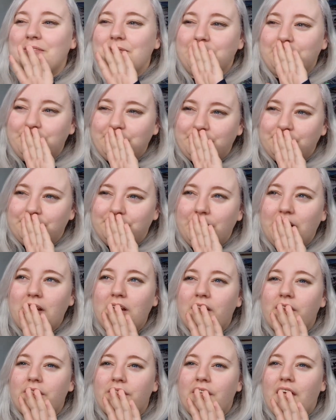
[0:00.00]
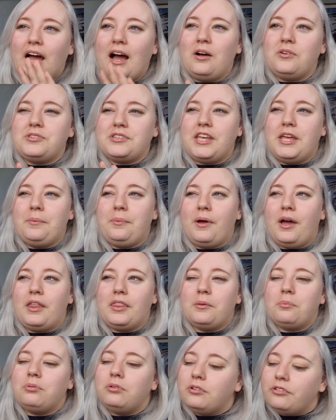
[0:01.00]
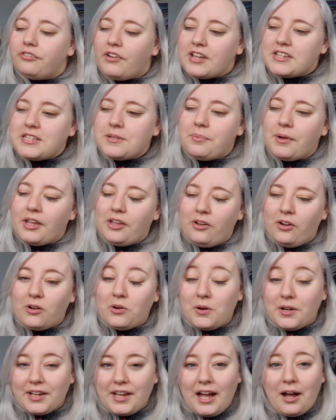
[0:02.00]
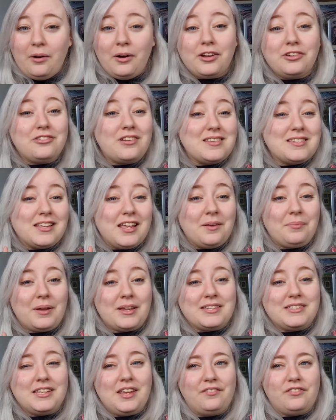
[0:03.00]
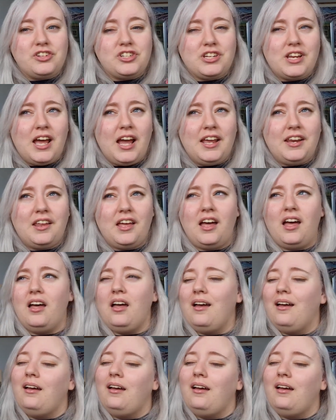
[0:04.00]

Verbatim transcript: Mm. The Housekeeper and the Professor by Yoko Ogawa, translated by Stephen Snyder.